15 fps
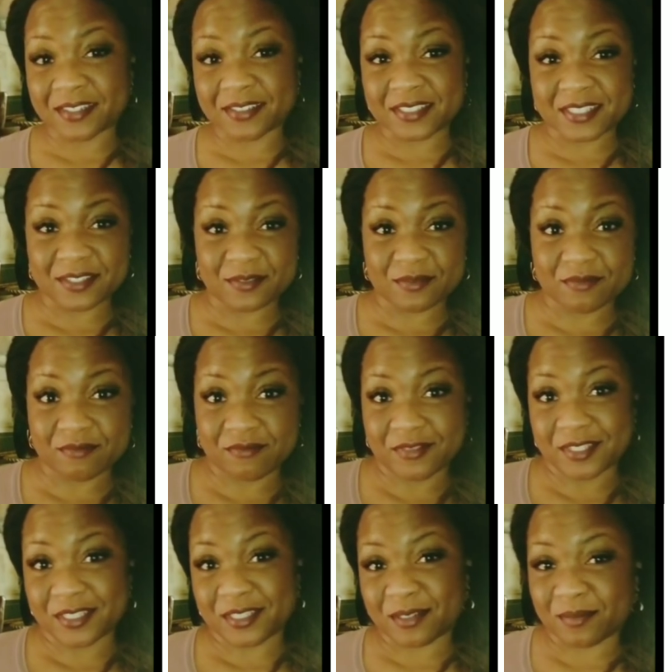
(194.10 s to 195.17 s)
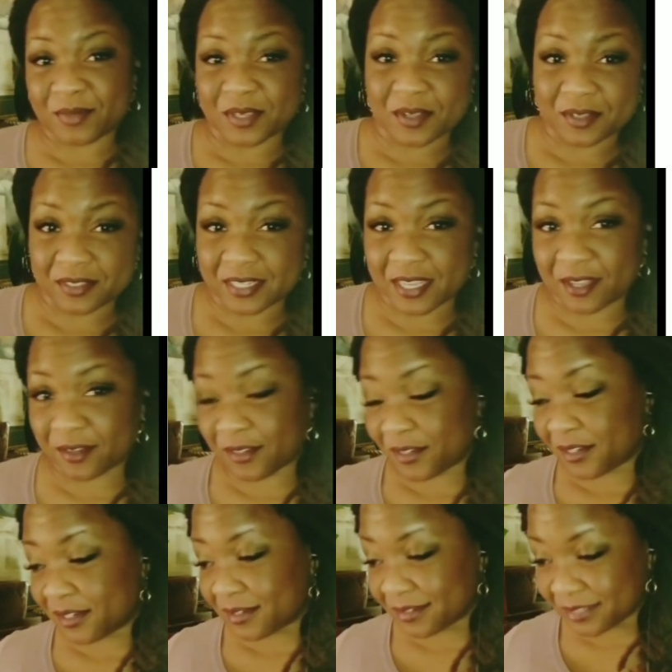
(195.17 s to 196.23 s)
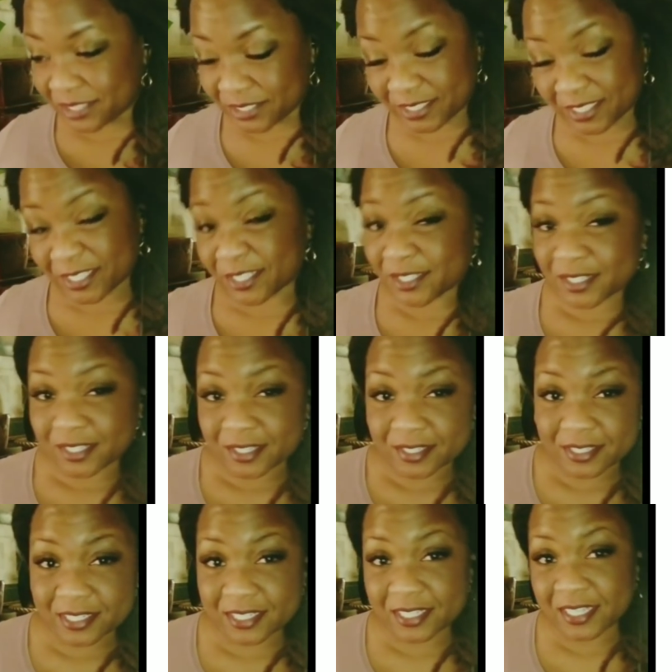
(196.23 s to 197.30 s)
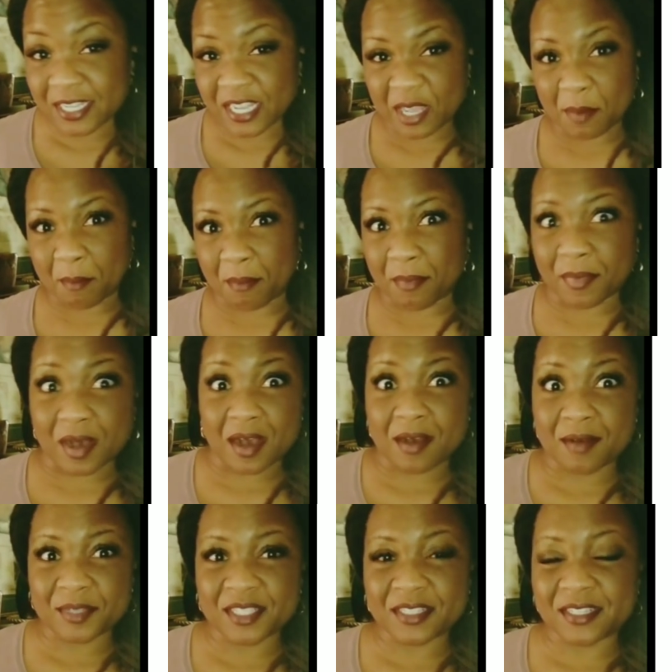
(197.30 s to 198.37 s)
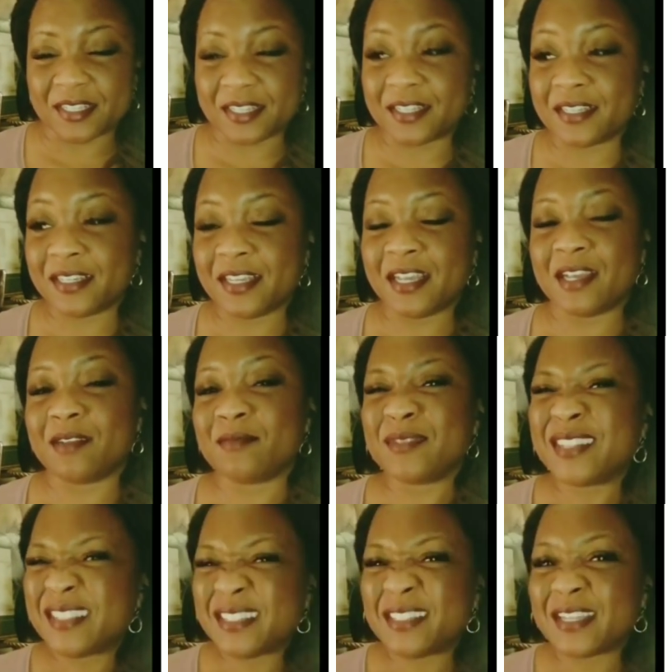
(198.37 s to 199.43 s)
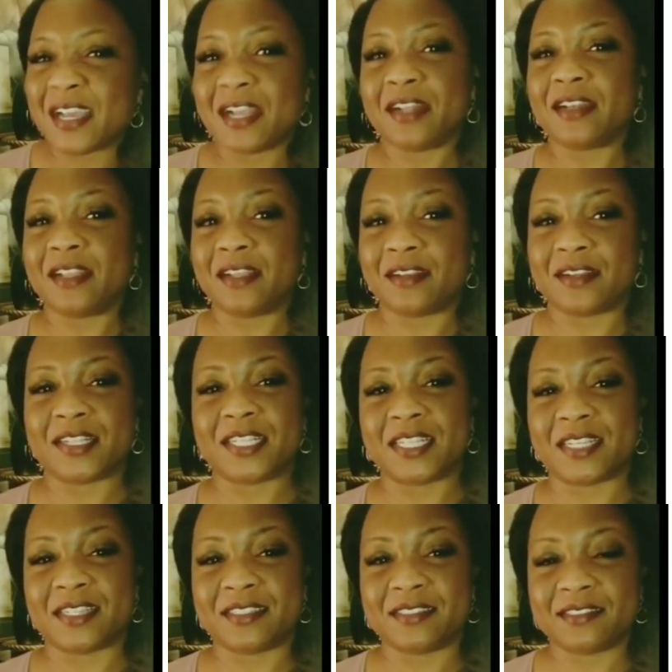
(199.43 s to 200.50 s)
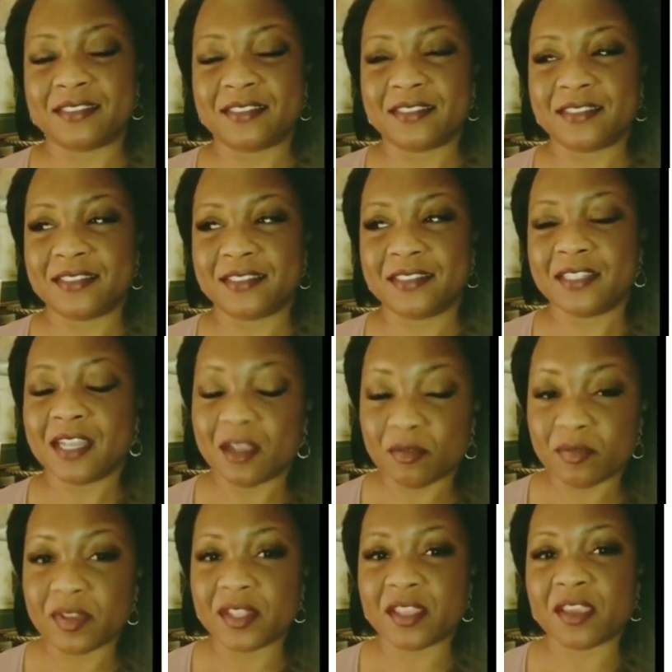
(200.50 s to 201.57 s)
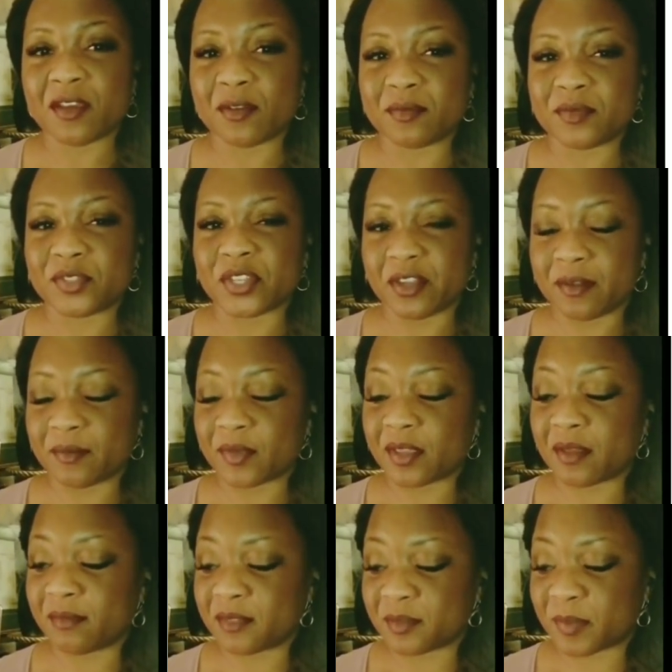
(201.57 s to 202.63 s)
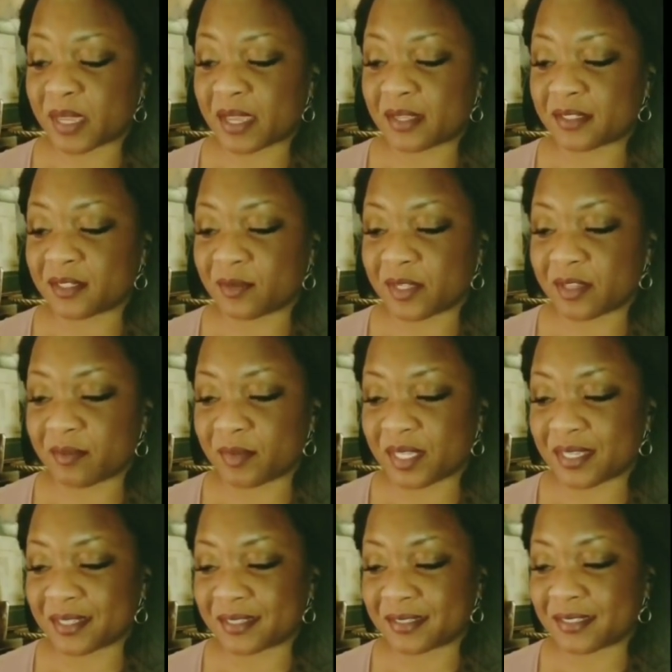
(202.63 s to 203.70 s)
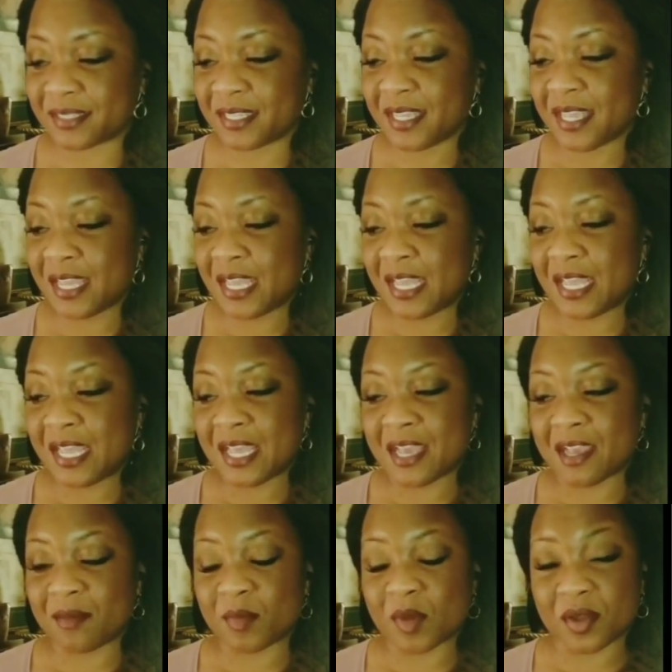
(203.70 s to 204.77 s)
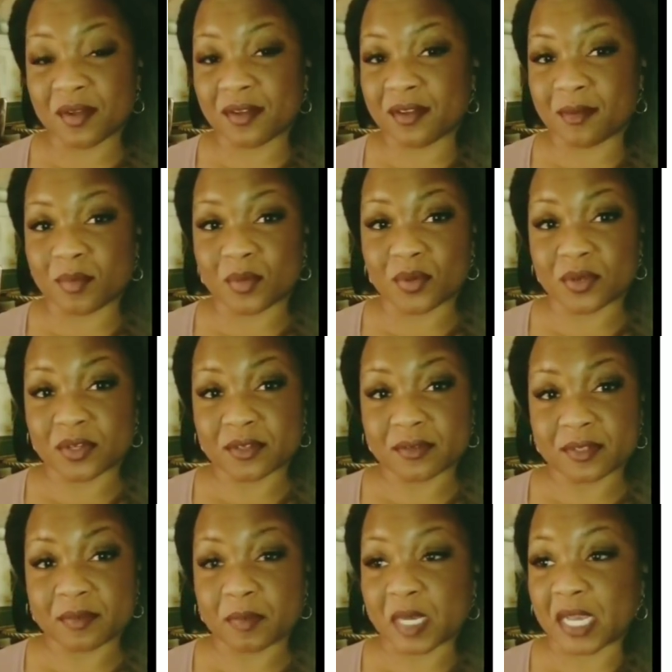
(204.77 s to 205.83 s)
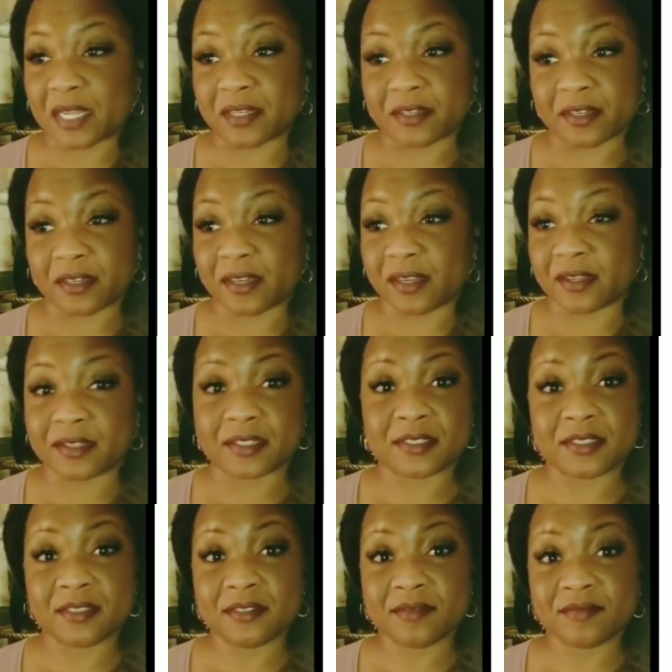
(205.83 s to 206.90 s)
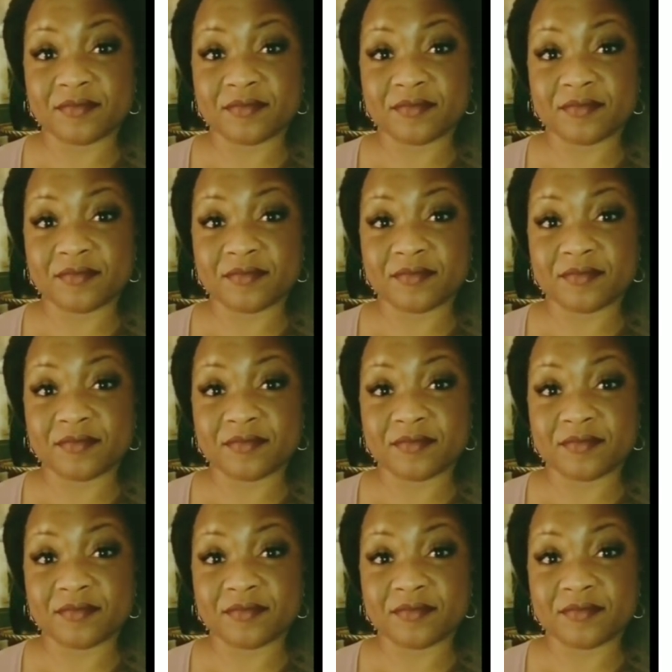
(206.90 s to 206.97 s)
she wants to be all down to earth. She's cooking, mamala. Really tired of hearing that. I really hope Trump comes back to win because I'm already bored with Biden and Harris.